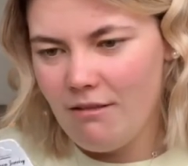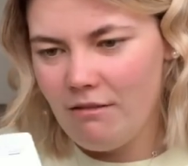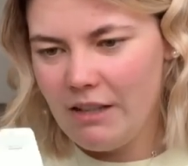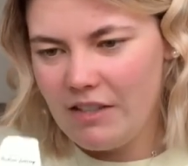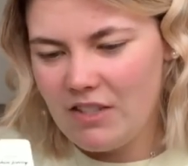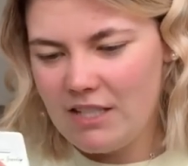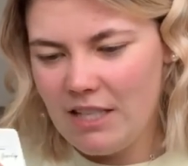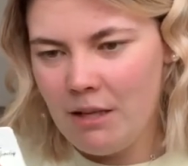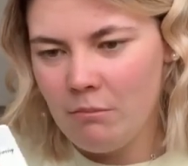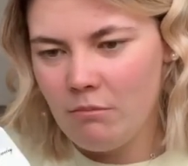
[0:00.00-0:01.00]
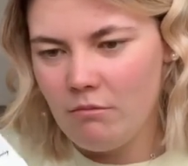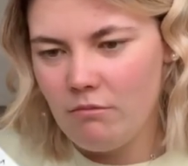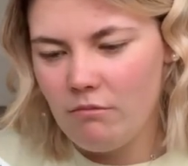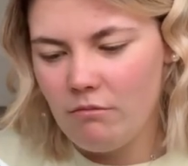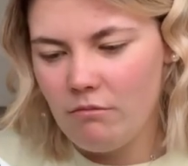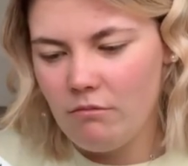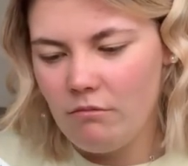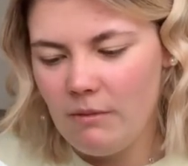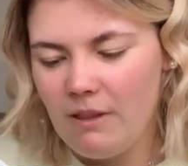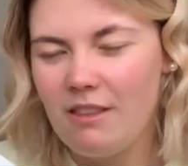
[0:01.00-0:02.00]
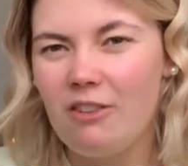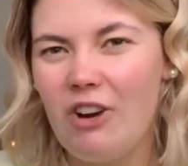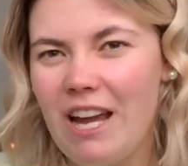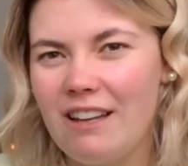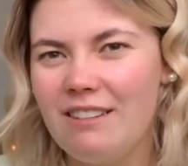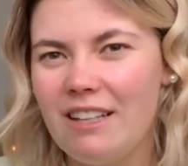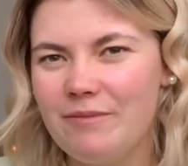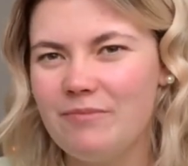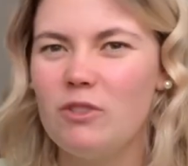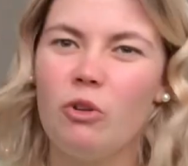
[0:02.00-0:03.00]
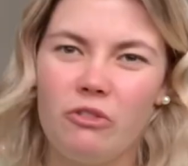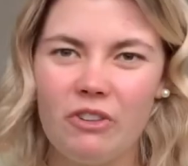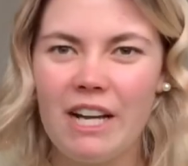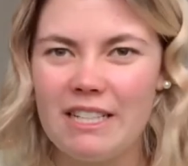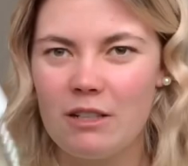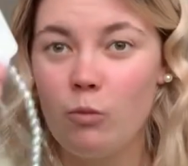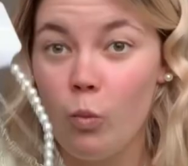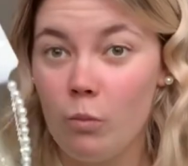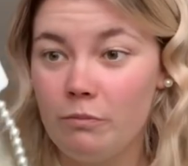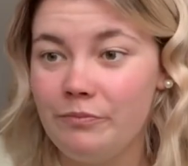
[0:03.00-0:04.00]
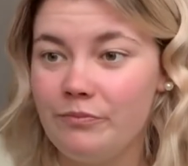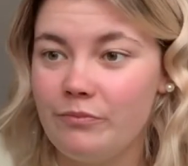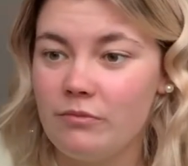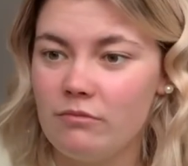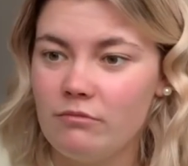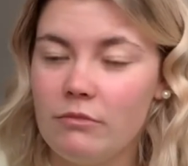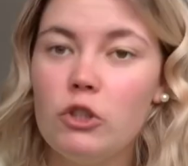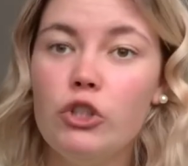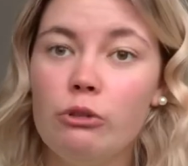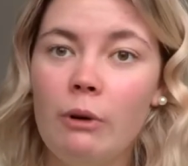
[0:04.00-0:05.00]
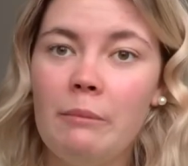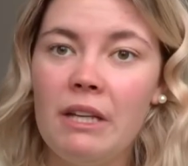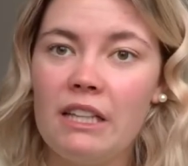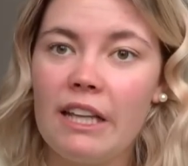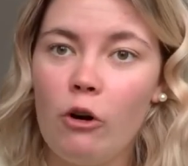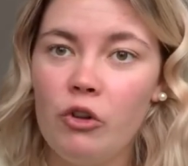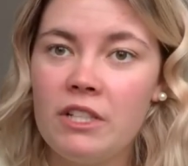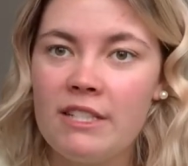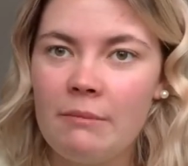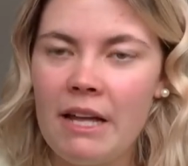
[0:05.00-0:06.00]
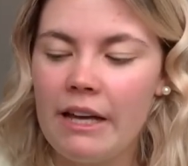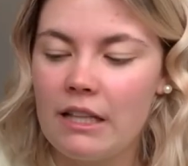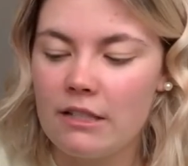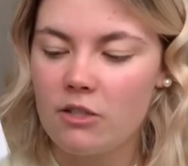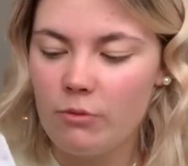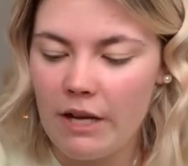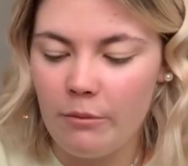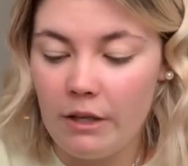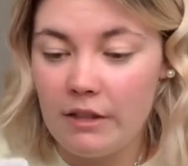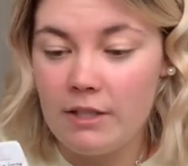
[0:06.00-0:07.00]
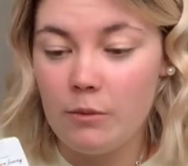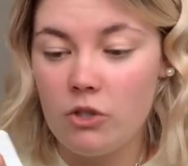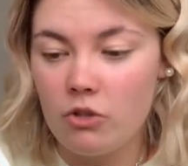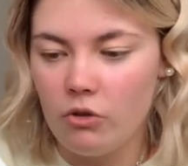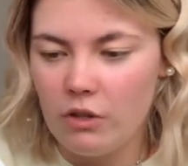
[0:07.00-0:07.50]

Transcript: Like, the same thread. Like, not thread. You know what I mean? Like, on the same necklace. So, anyway, this one's not.